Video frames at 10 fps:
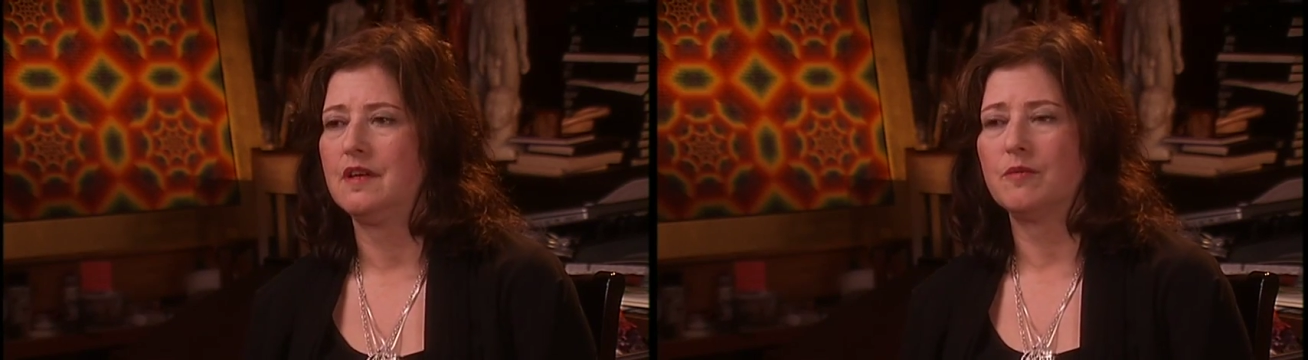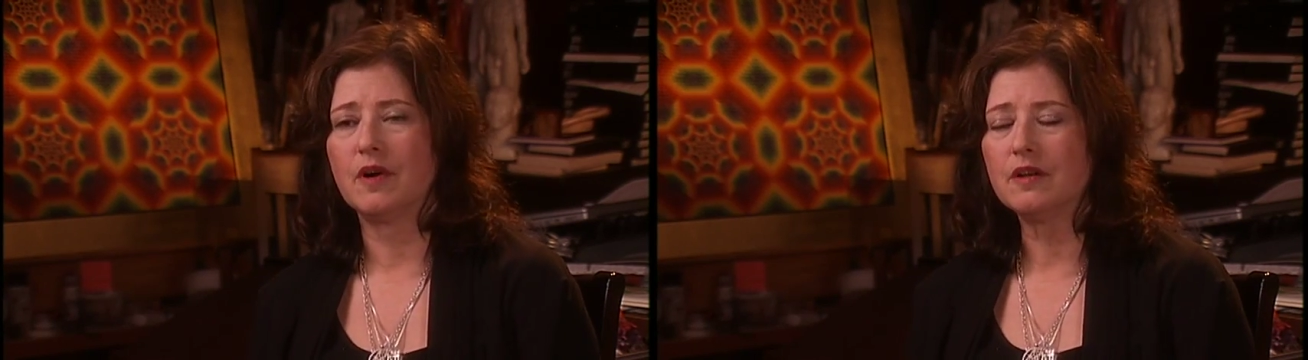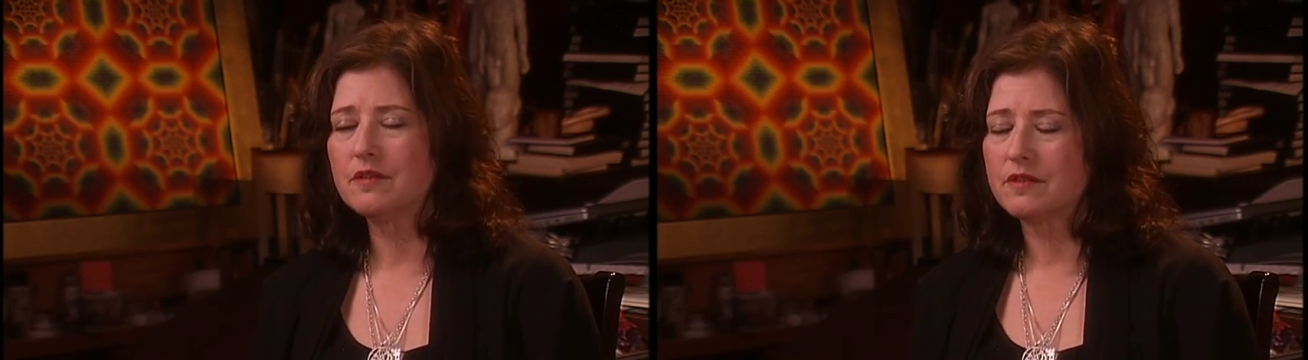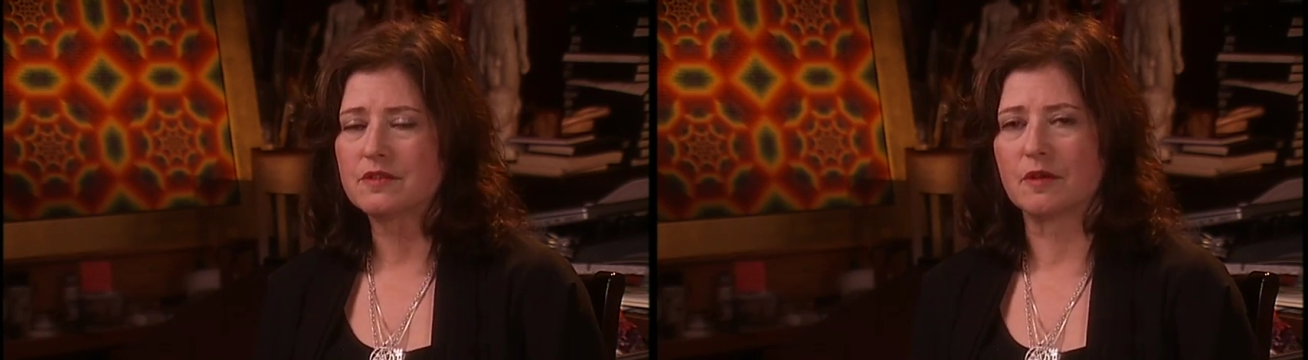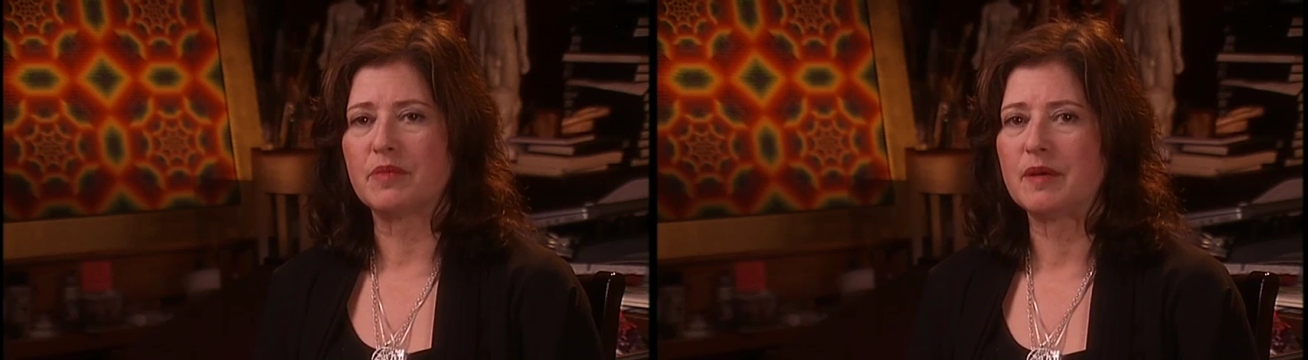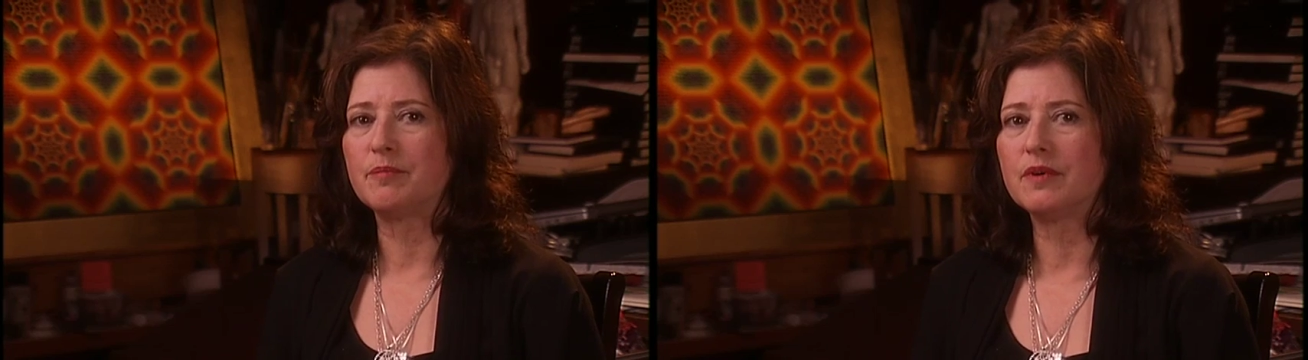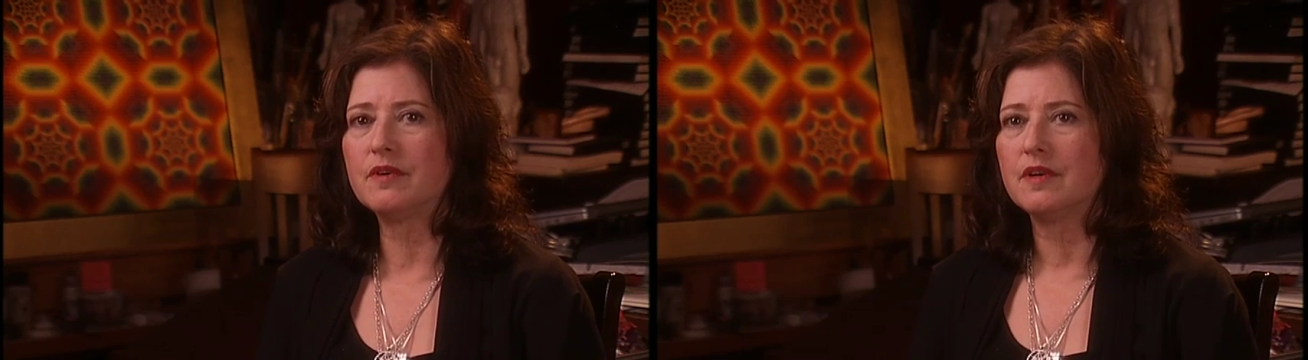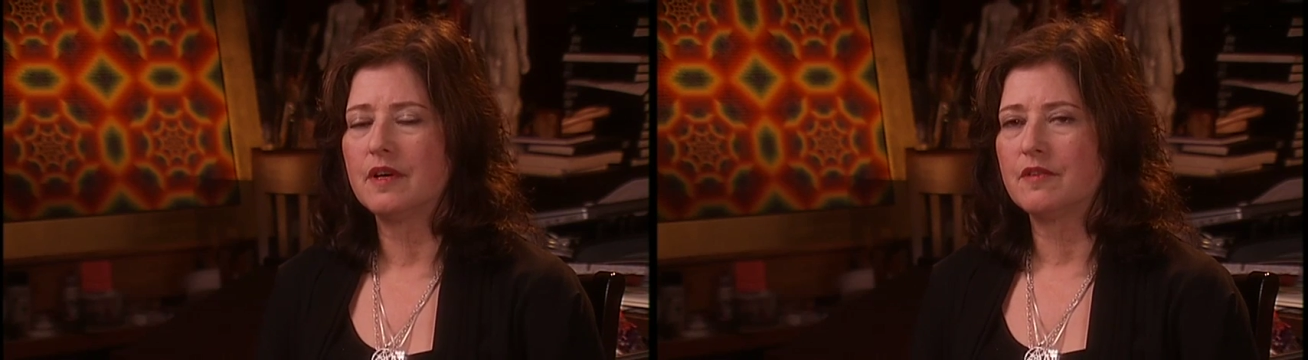Well, some people
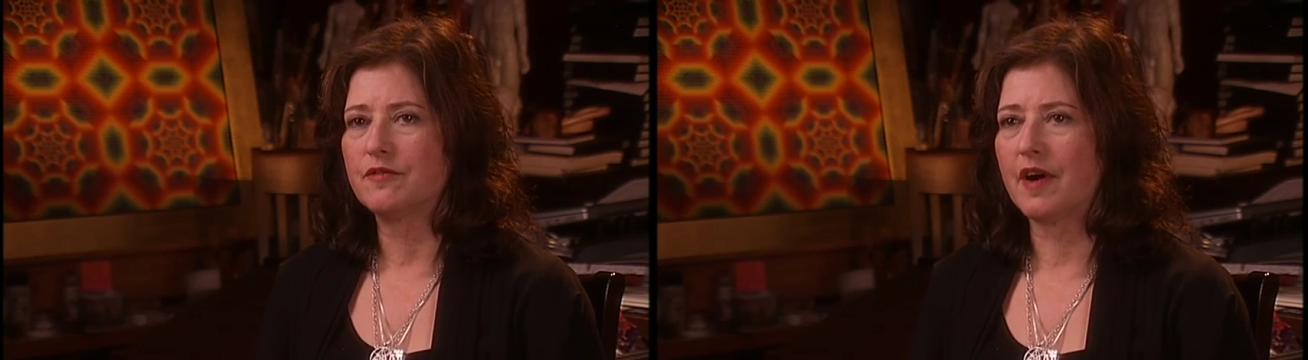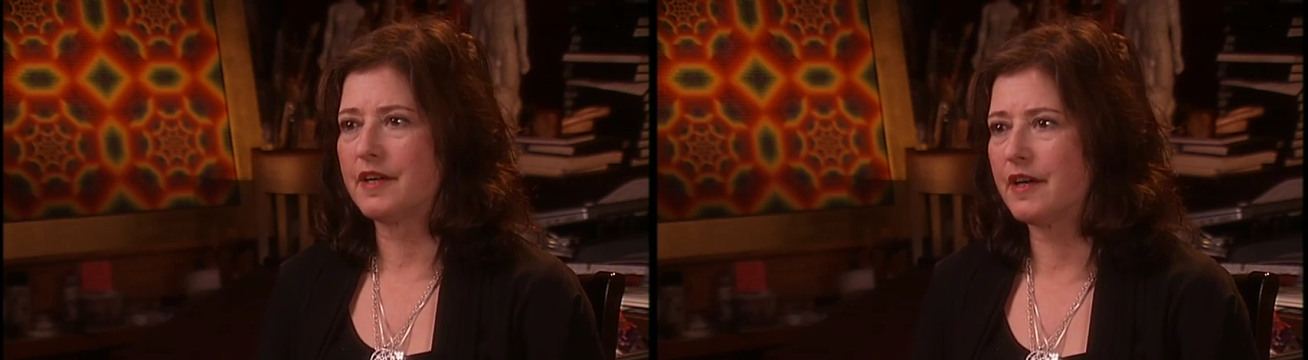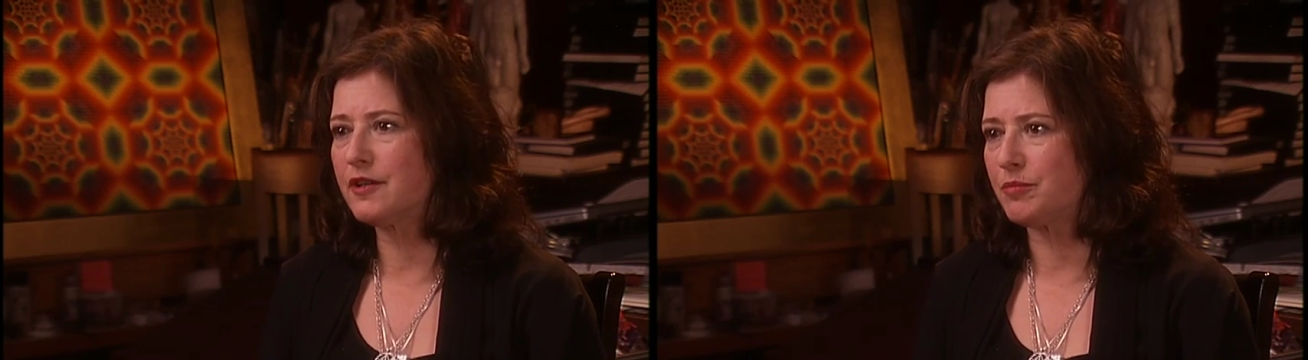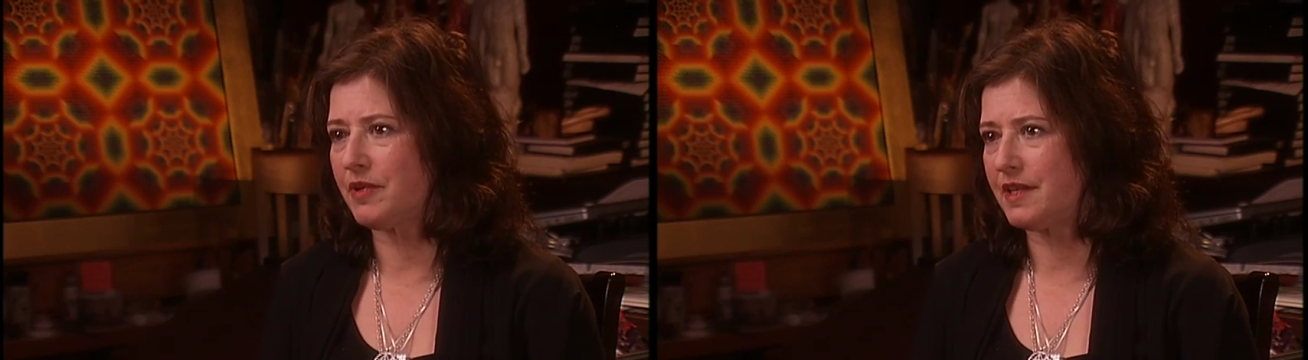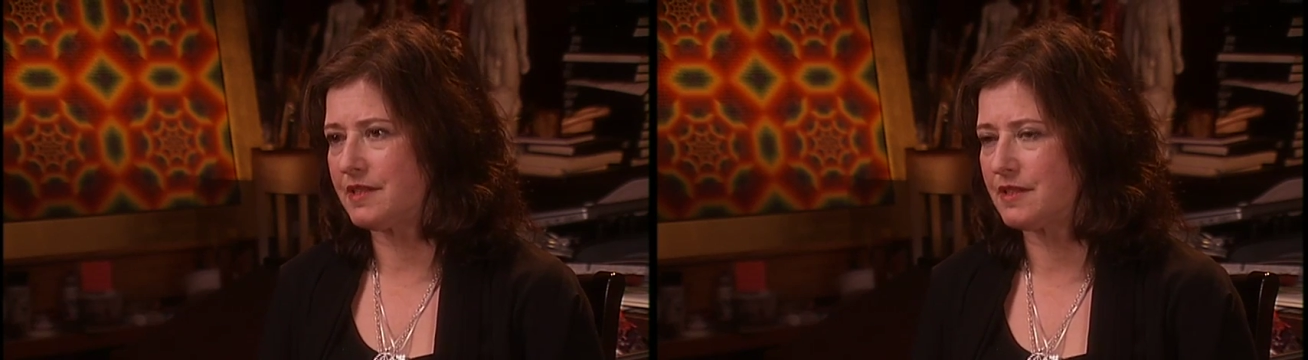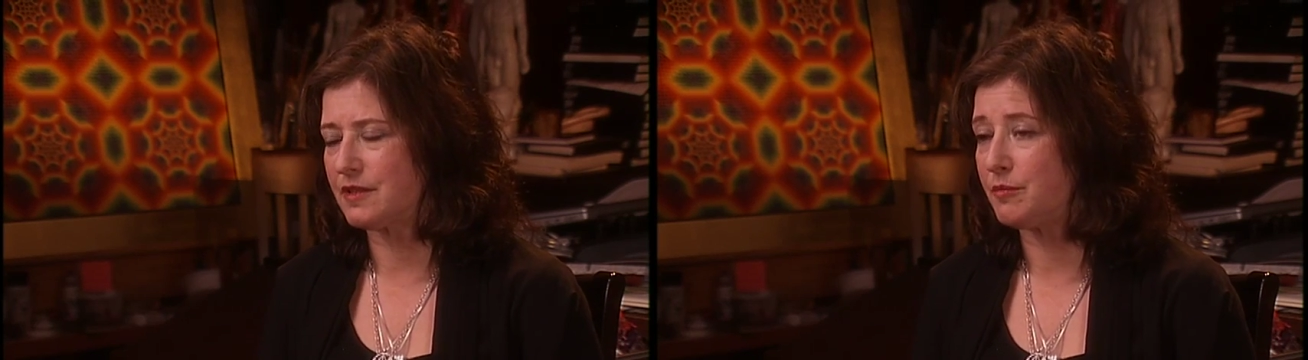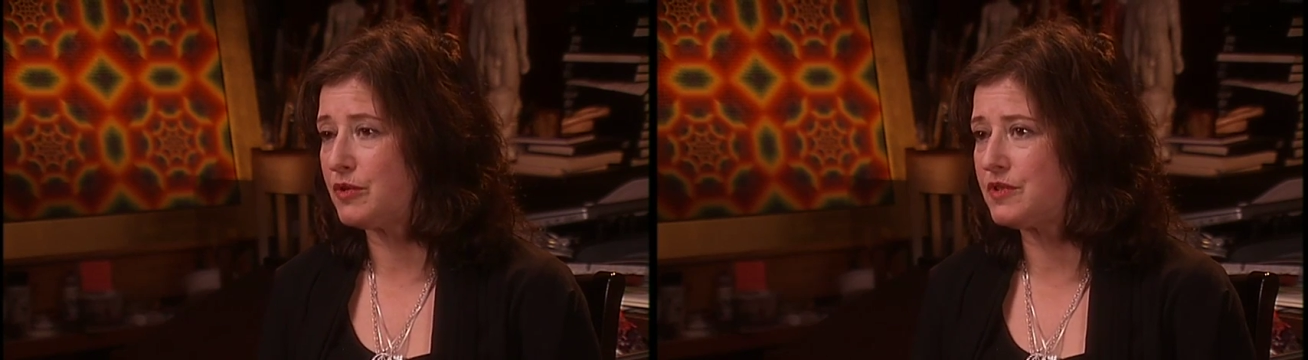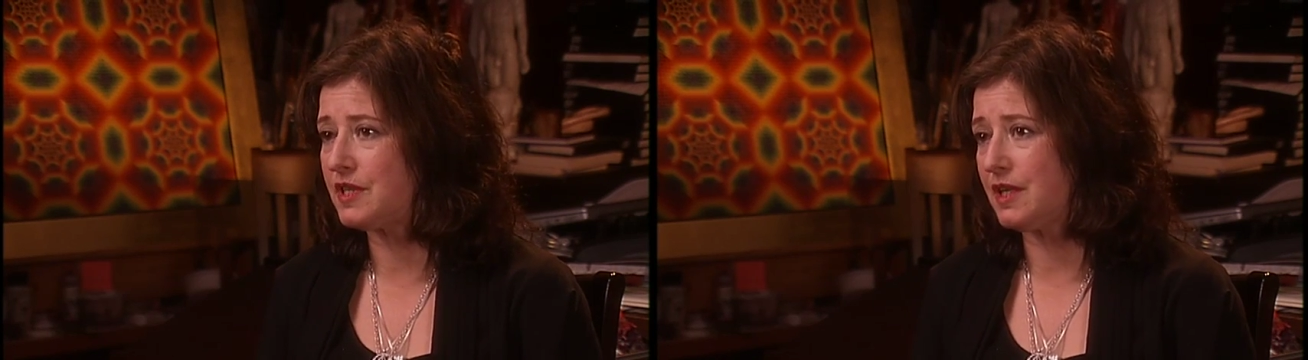find other places, a
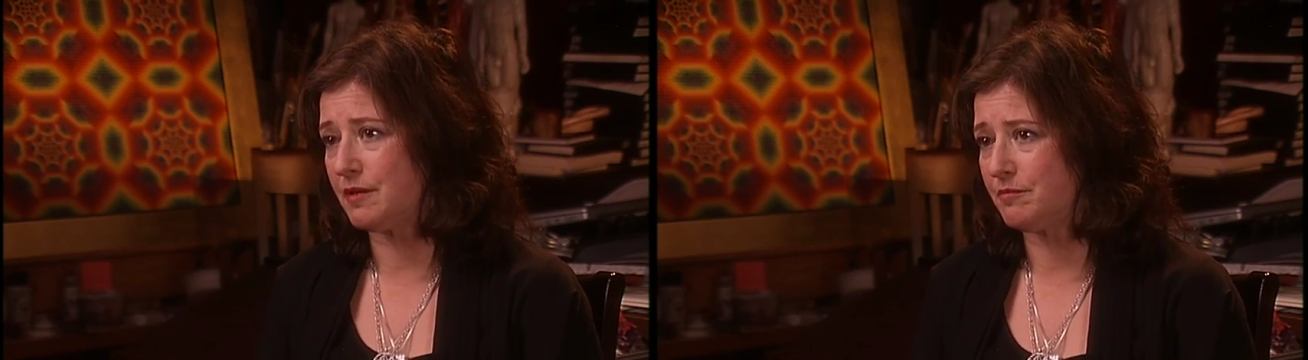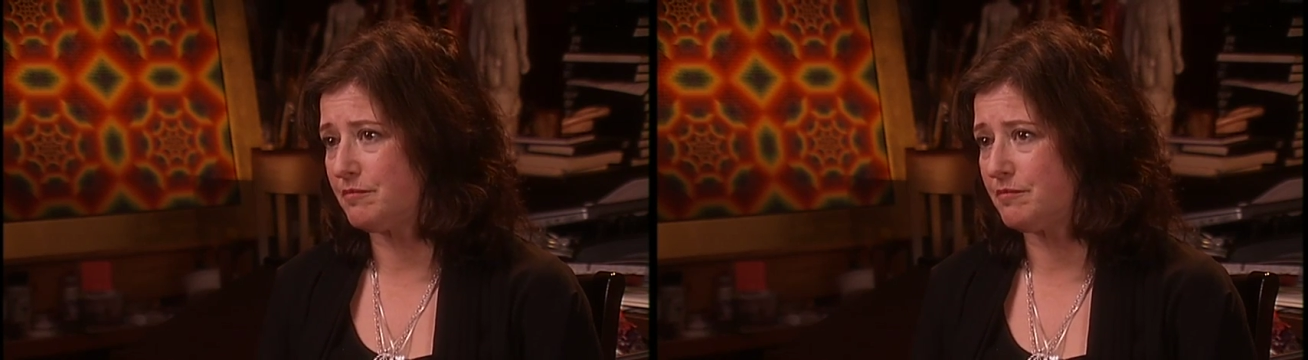museum,